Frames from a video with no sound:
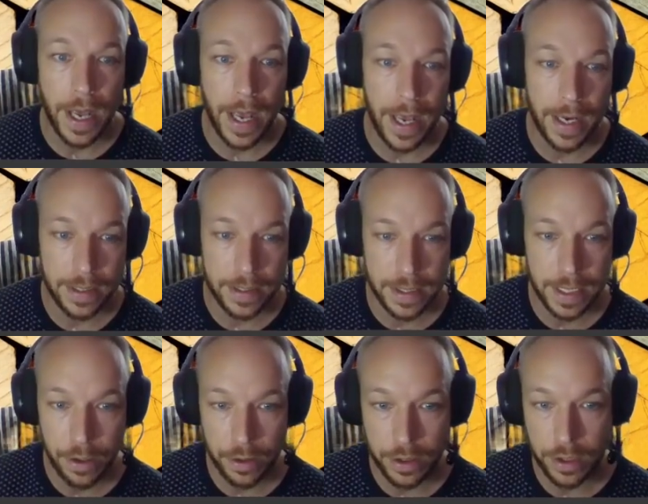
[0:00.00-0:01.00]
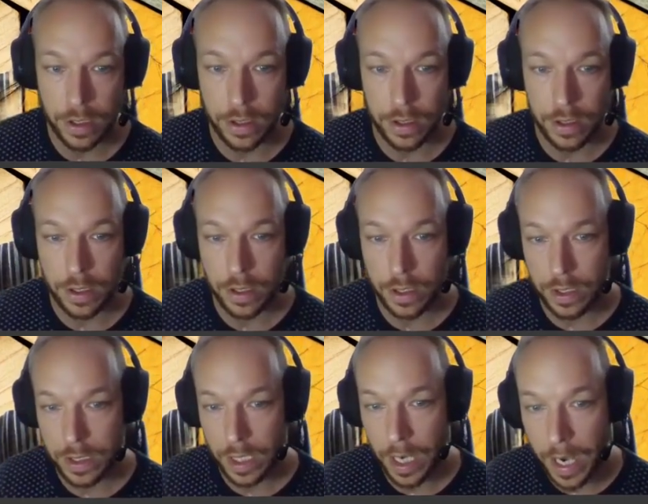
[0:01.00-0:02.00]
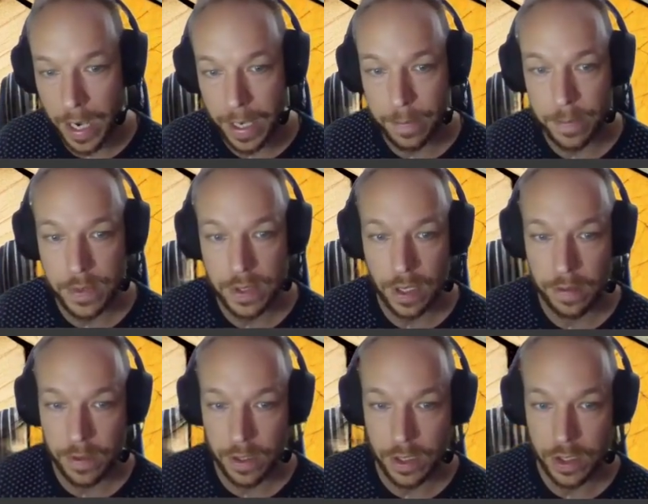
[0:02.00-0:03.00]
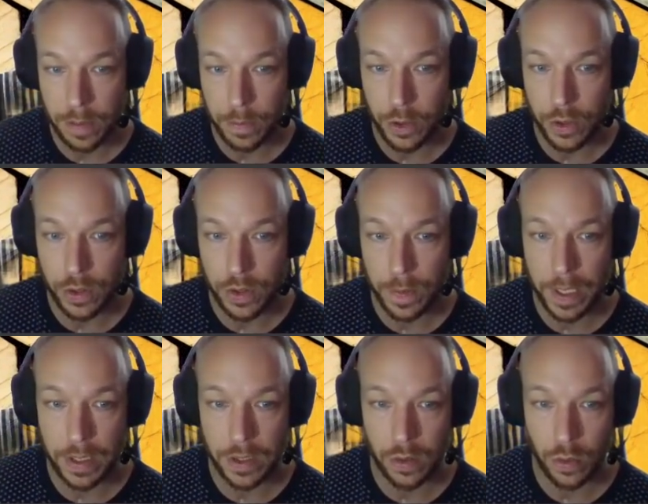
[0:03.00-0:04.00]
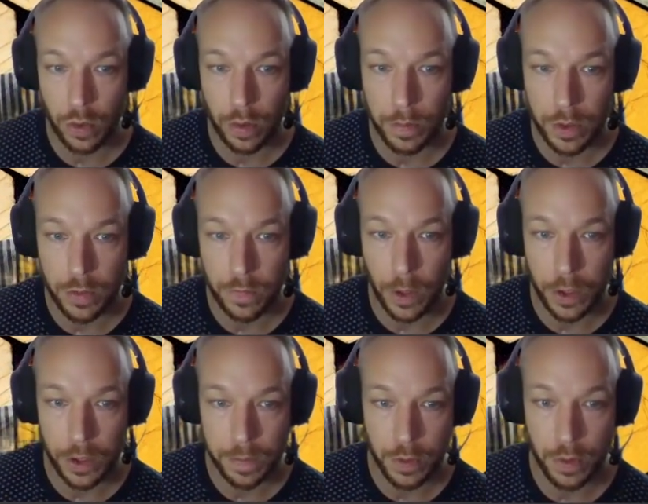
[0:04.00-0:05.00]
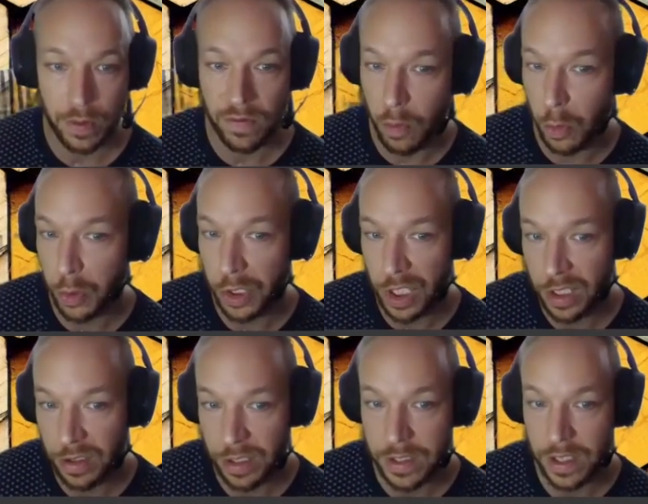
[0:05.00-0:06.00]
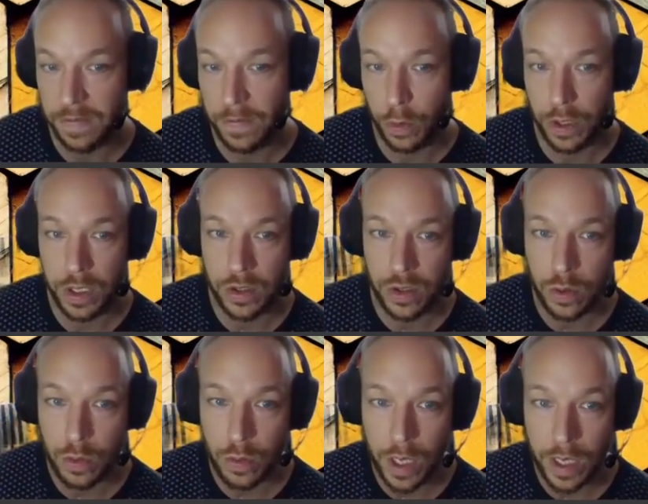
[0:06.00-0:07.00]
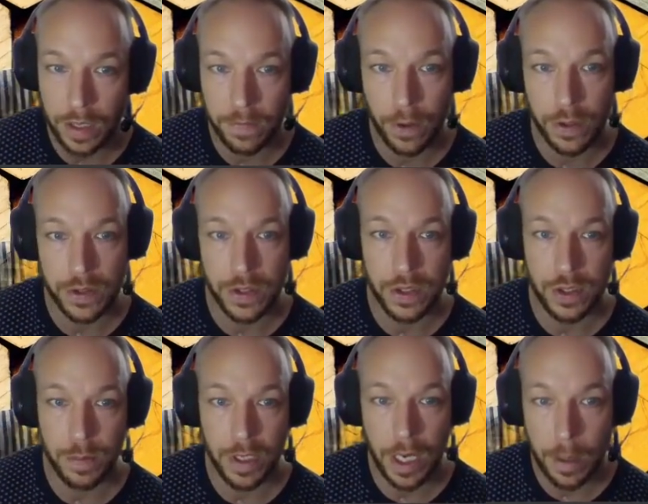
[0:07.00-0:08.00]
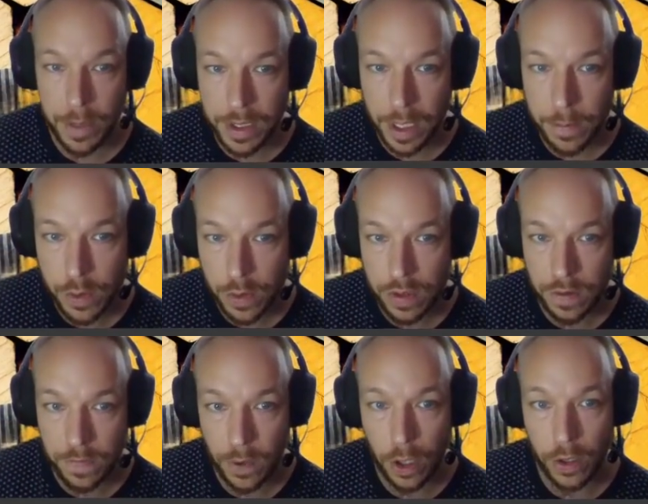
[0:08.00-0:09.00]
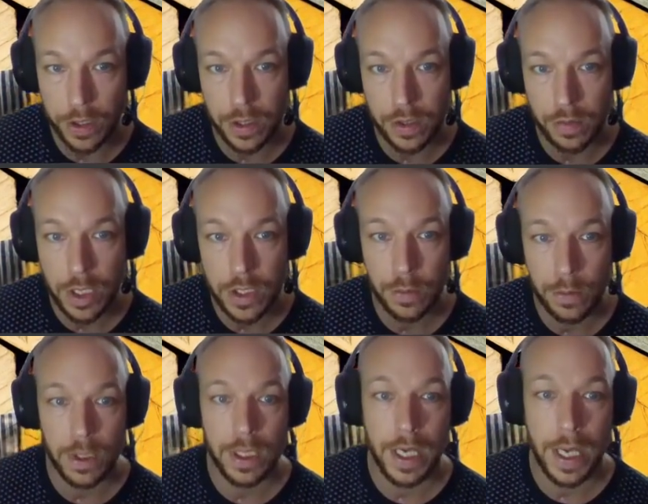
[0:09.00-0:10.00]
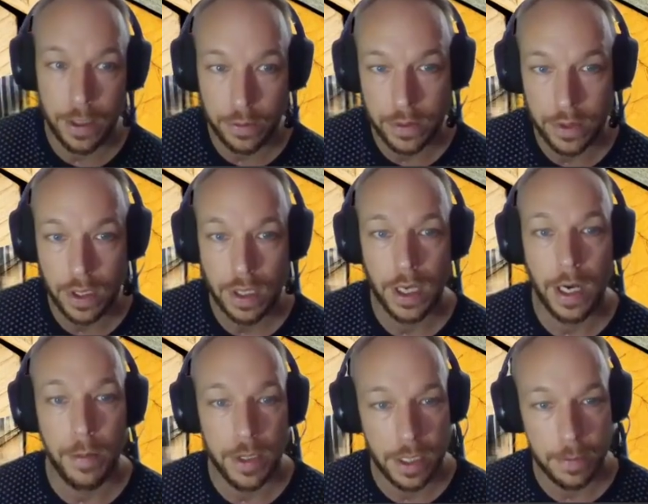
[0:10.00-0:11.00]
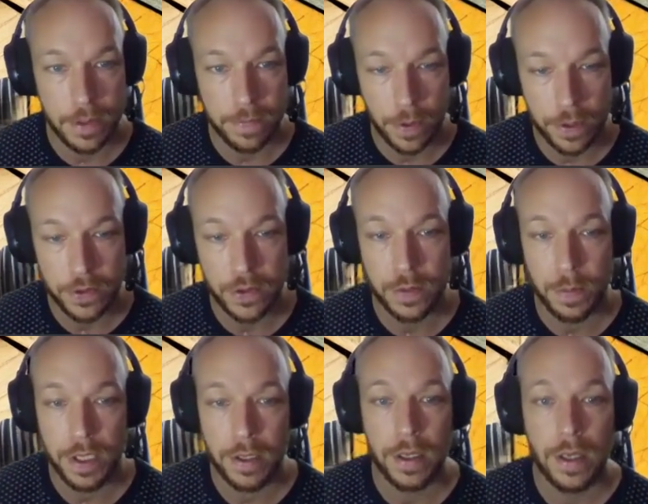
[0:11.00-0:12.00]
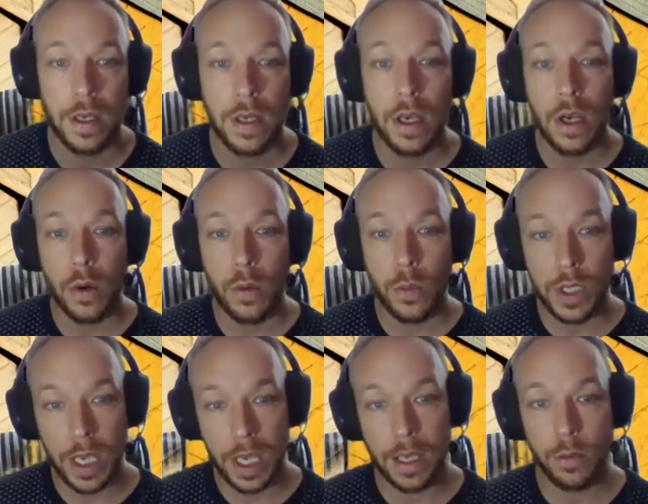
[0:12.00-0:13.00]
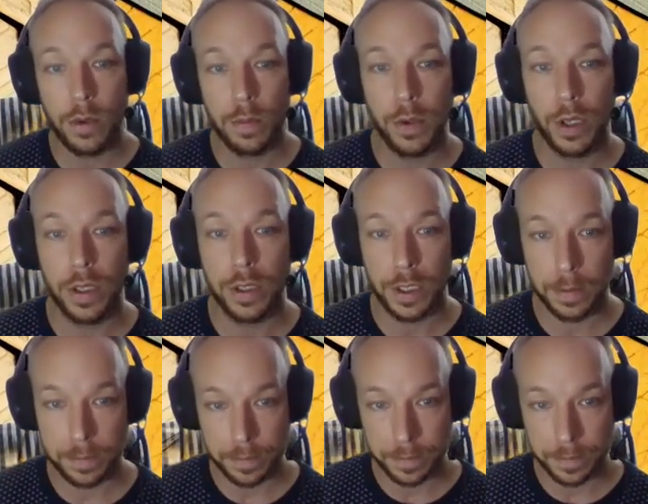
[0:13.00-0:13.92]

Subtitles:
and it's counting the times of the distribution spending score falls between 40 and let's say 42, and it falls in this bin. How many times does it fall in this range? And we count how many times it falls in this bin. We can, with Plotly,